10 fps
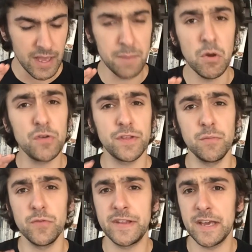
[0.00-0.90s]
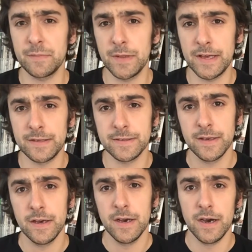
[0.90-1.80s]
and most of the movie takes place
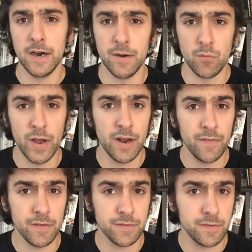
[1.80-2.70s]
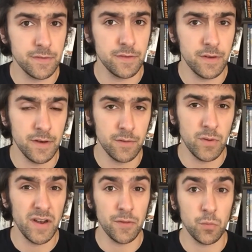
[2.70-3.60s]
right on this
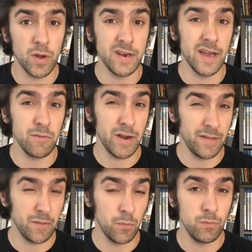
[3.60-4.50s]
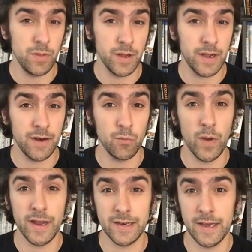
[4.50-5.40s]
one night, right on the kind of
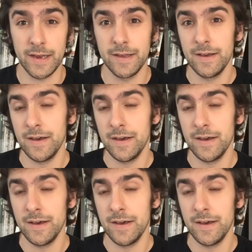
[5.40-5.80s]
wedding night.